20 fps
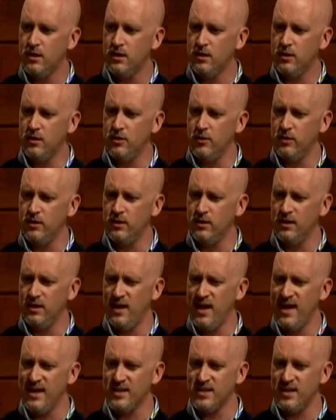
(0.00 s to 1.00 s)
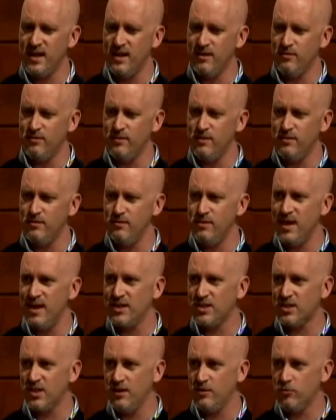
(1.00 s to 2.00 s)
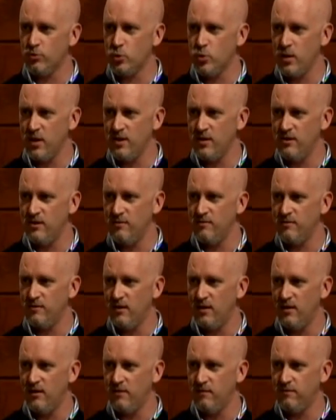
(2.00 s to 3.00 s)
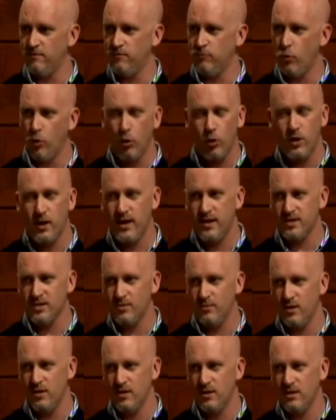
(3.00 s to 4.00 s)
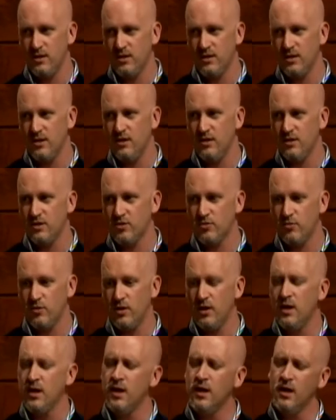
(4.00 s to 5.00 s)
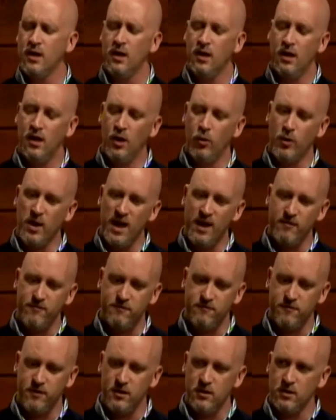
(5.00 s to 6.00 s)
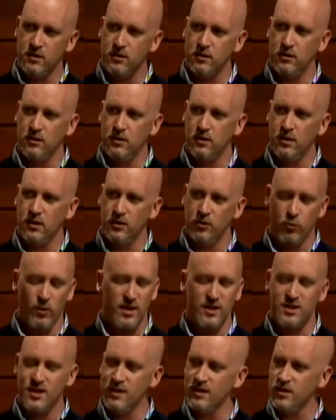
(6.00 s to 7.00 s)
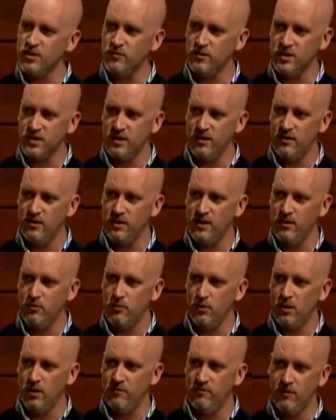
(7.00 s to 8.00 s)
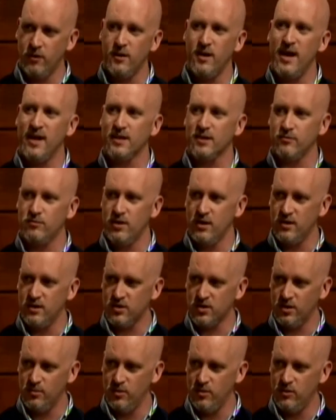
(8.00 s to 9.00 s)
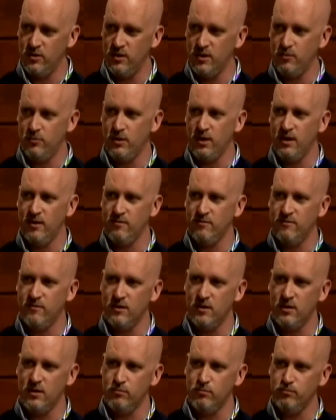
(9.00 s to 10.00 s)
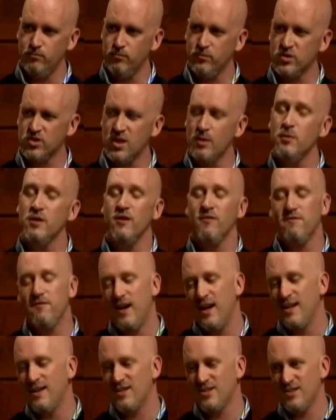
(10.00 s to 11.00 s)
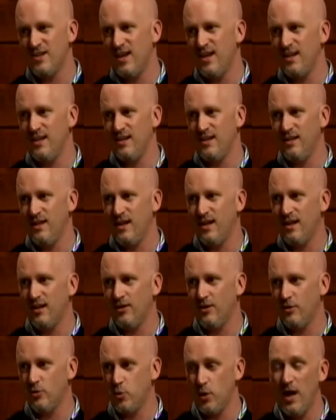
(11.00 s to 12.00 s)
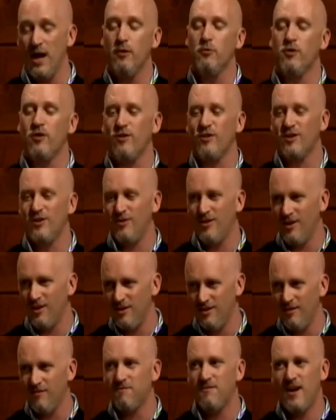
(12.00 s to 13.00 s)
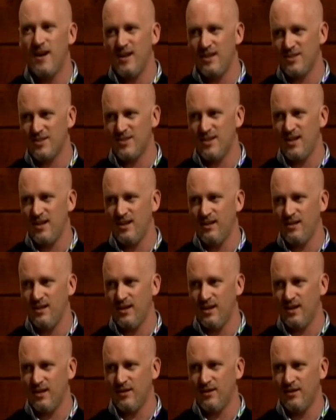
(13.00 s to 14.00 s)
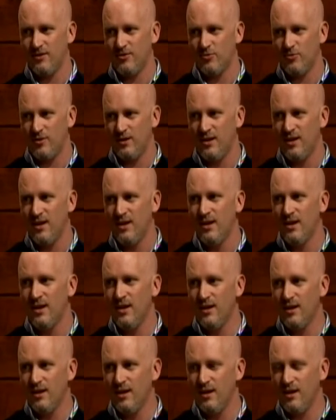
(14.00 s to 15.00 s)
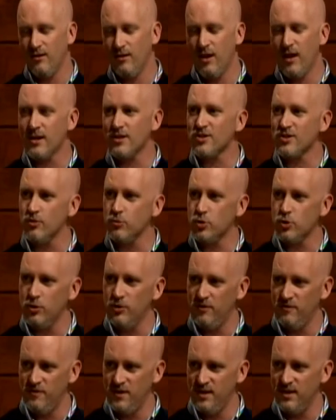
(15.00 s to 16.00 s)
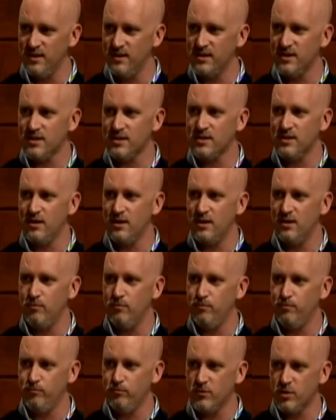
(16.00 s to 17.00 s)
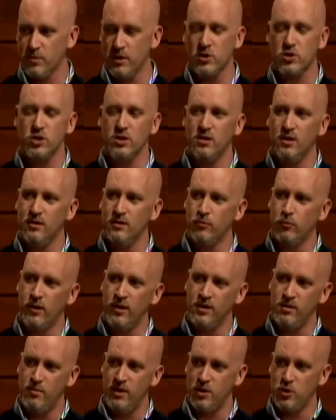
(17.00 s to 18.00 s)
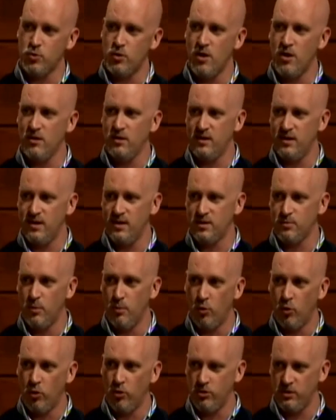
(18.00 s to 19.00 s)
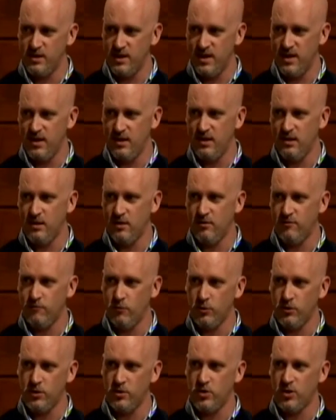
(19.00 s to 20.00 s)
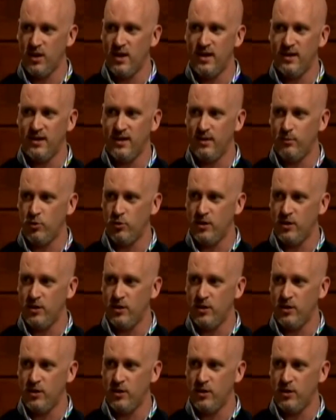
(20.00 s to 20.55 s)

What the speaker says: it has that nice intertwining of world-class amenities and history. We have a great tennis facility, a very active tennis community. We have some of the finest dining in the high country. I would argue the finest dining in the high country. A lot of social events, especially around the major holidays, Memorial Day, 4th of July, Labor